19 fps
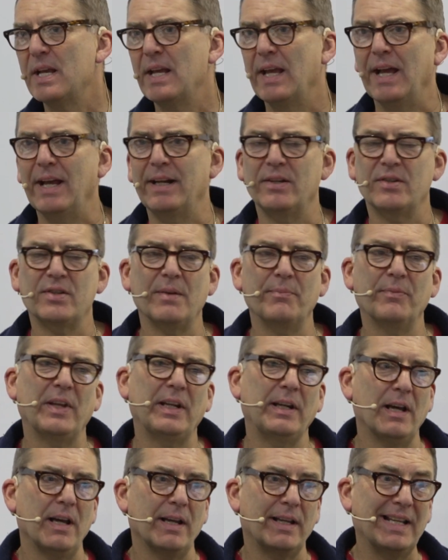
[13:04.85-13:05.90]
And it's something
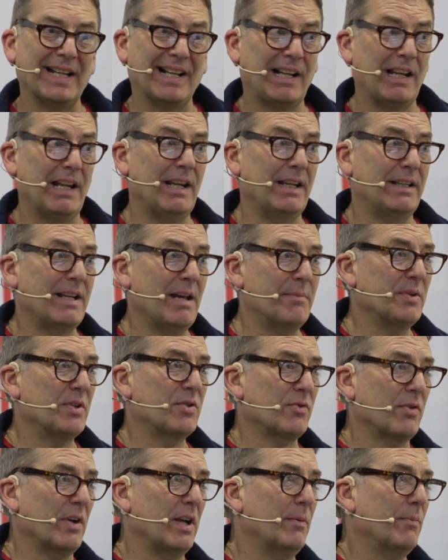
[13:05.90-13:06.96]
that I can clearly
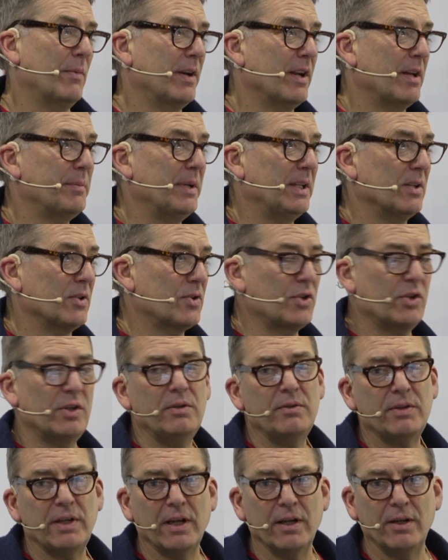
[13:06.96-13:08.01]
demonstrate when I'm in the
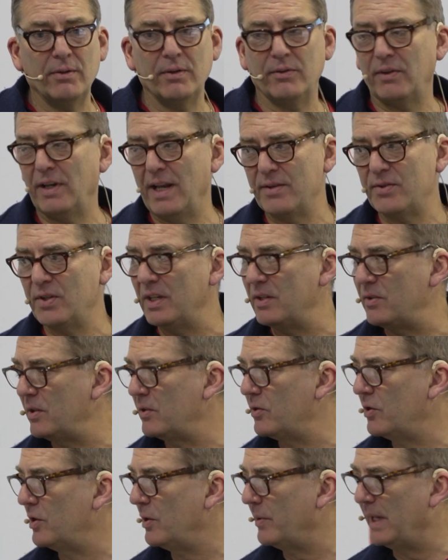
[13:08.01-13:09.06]
studio. It's less easy
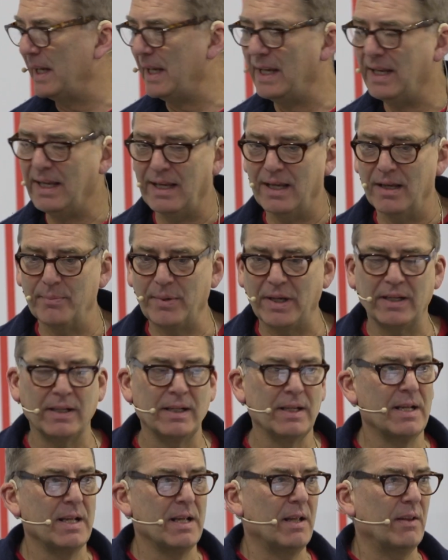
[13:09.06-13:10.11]
to do it here, but
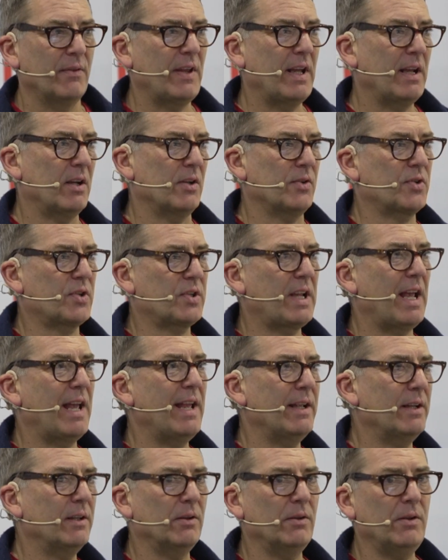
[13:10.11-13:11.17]
they are
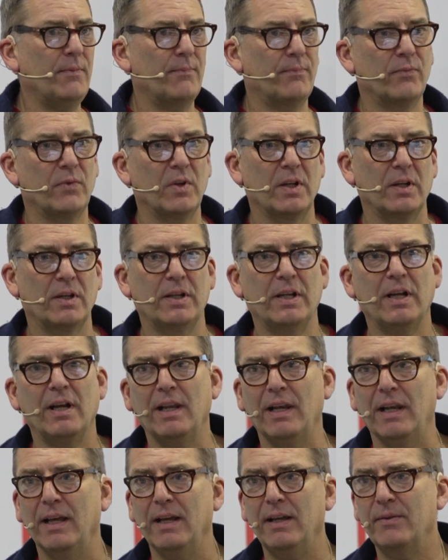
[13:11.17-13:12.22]
scale,
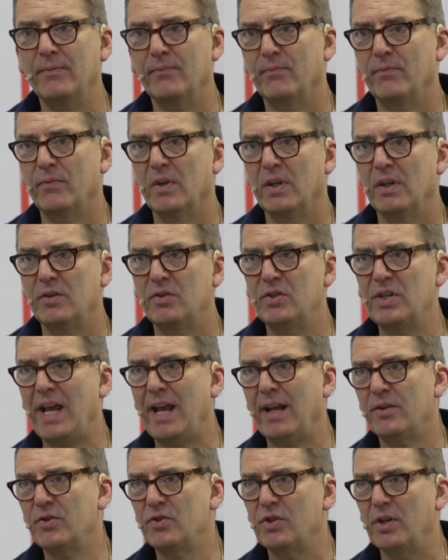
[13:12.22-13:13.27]
color,
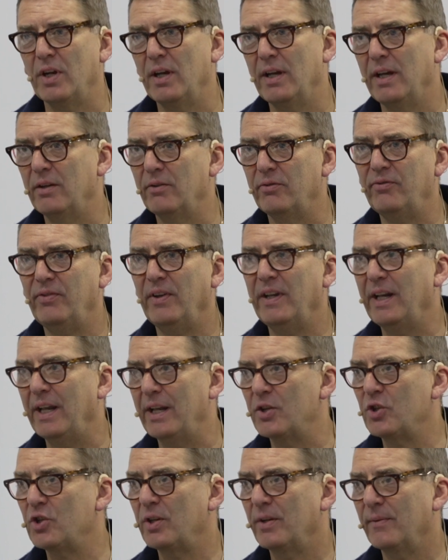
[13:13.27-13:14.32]
texture, and
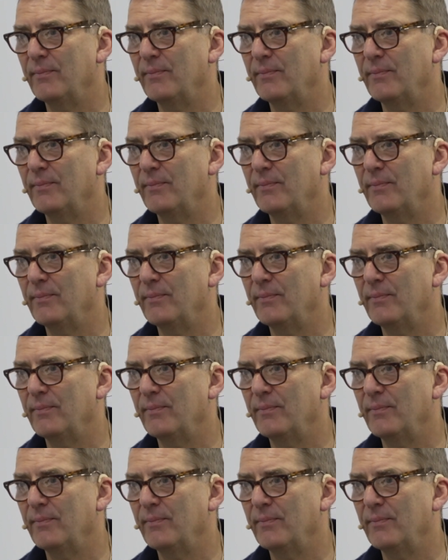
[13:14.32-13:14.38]
finish.